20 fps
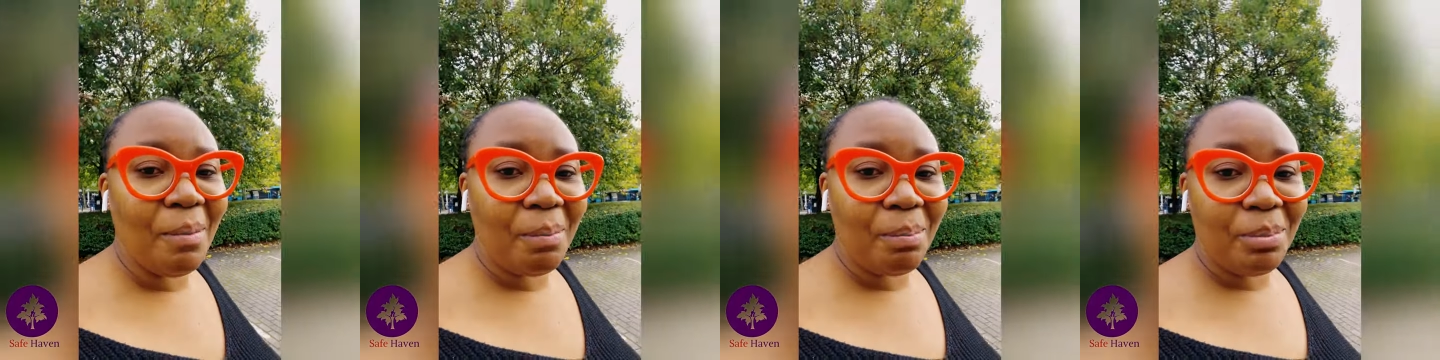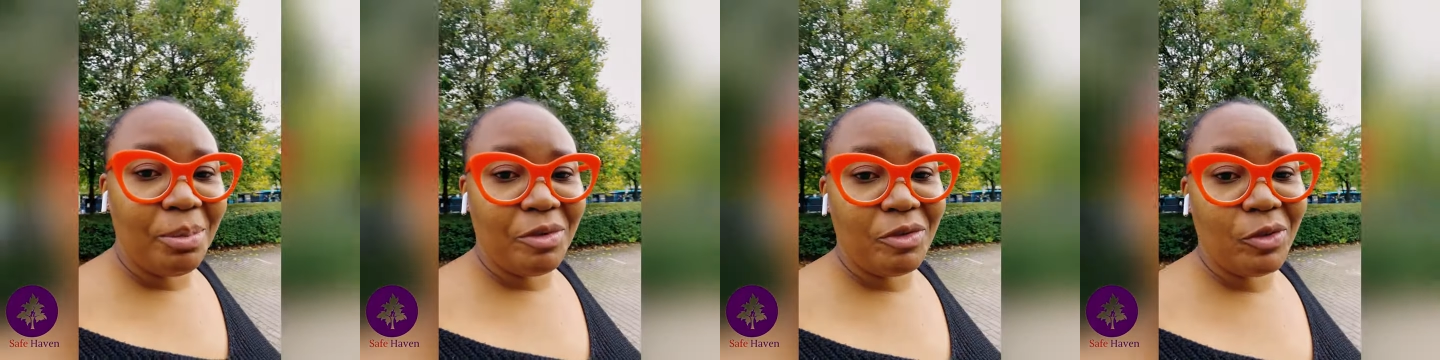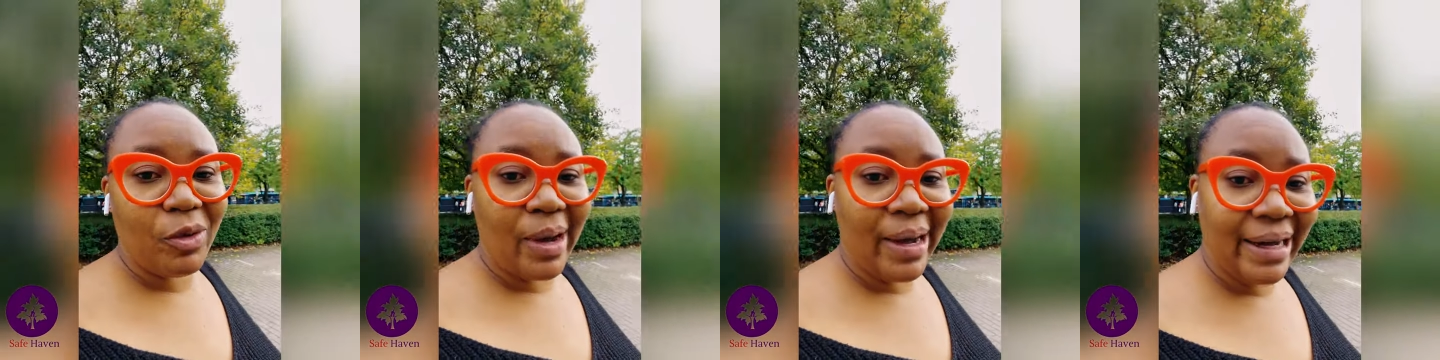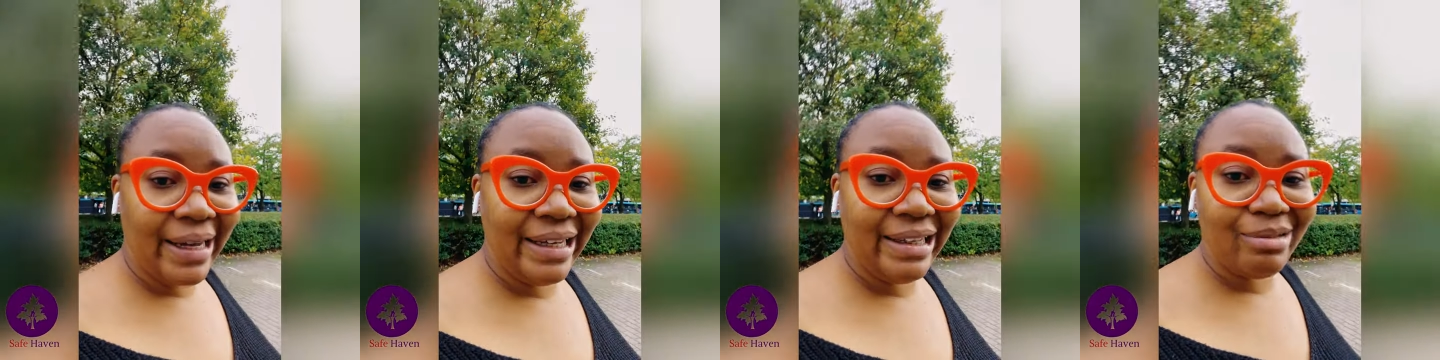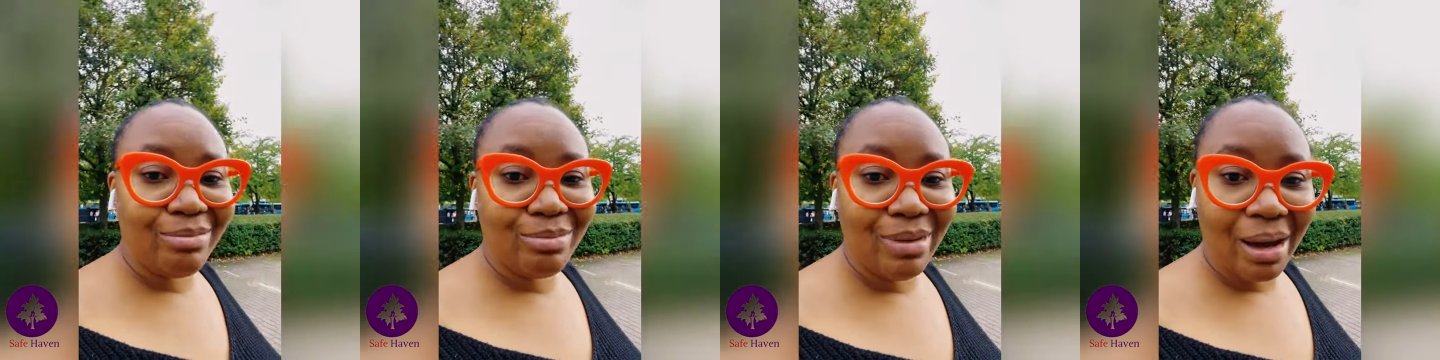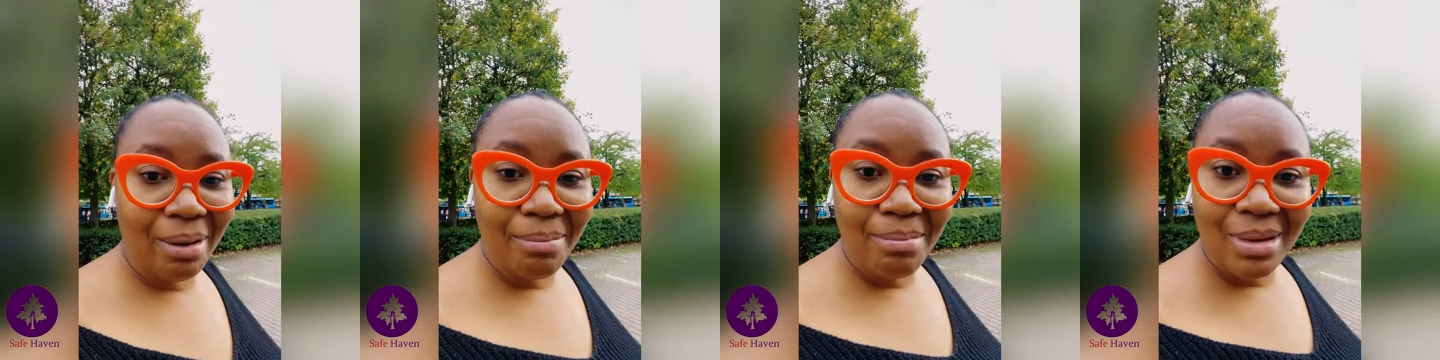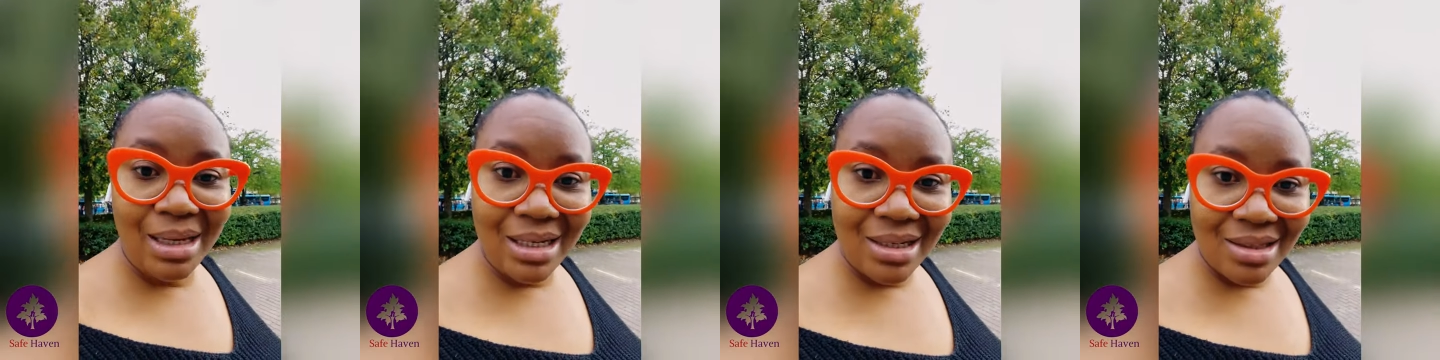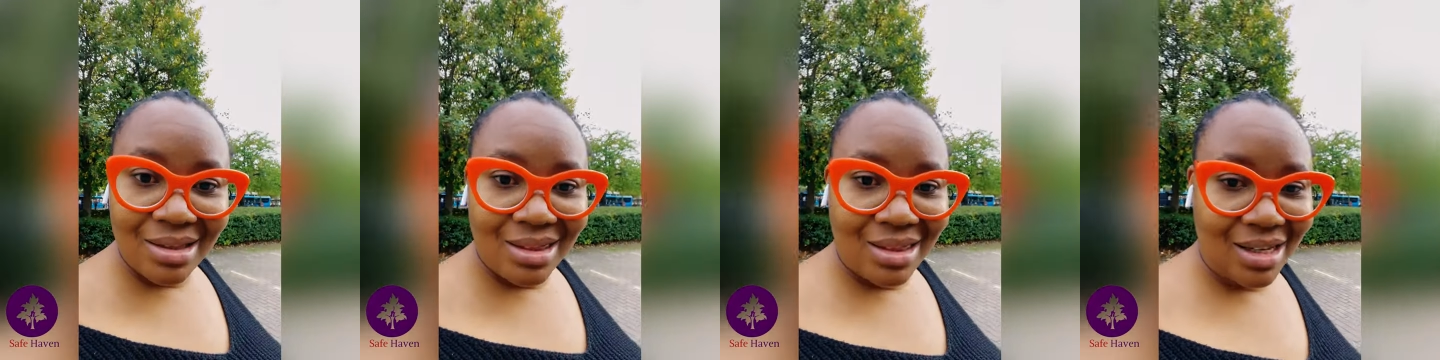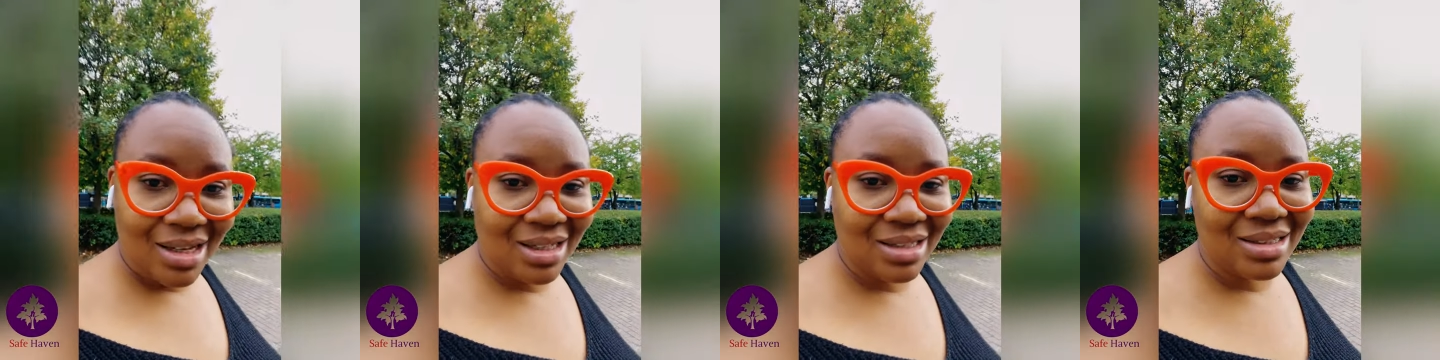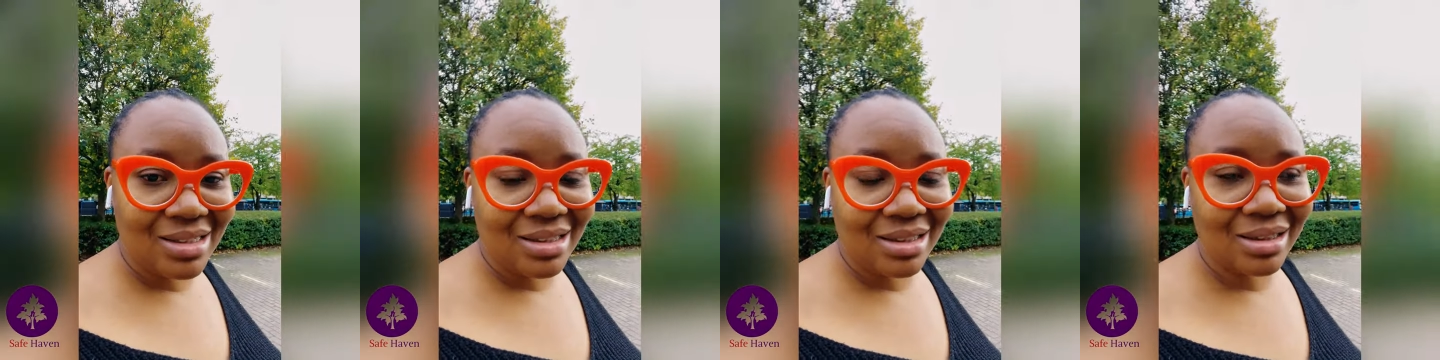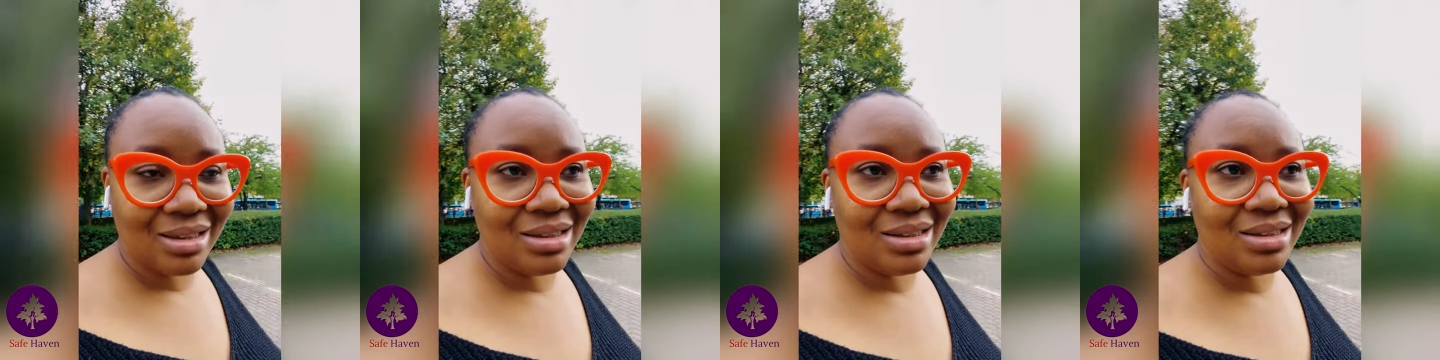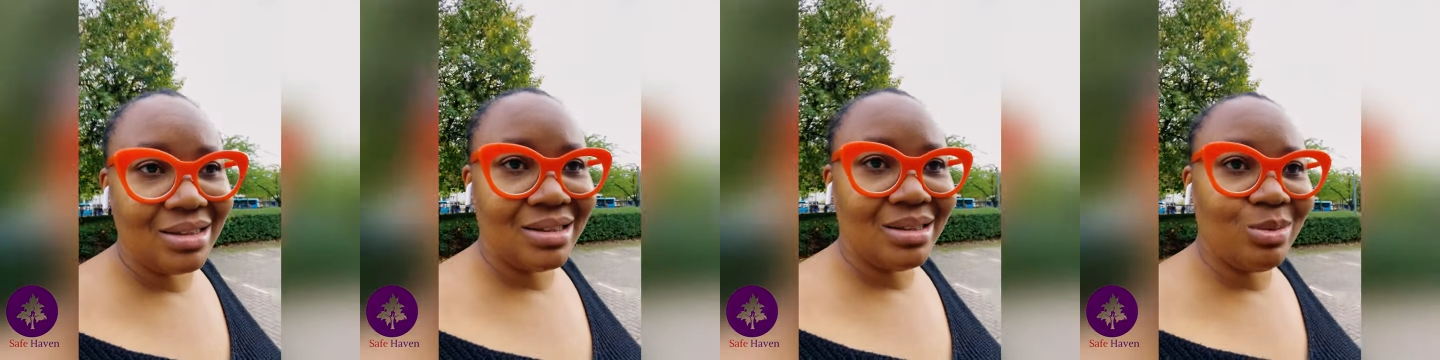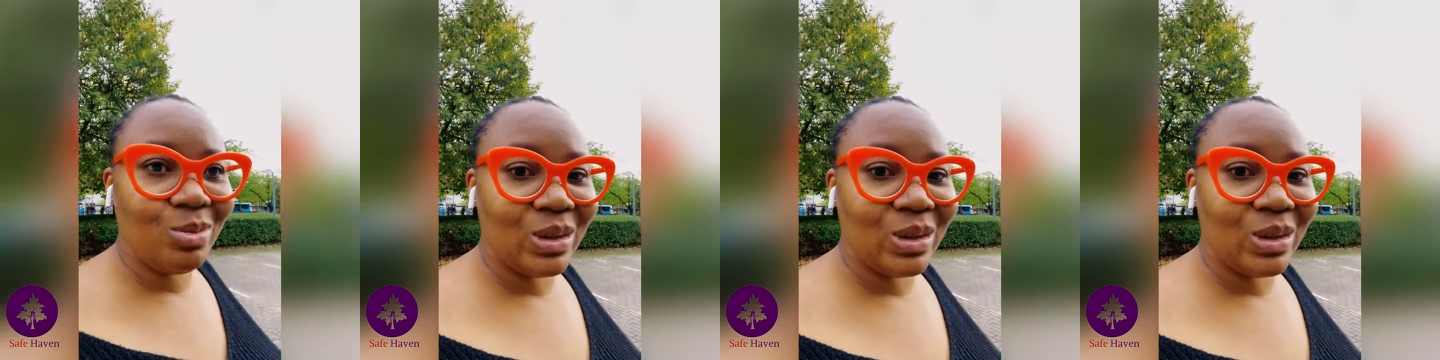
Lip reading: before I hit my mid-30s,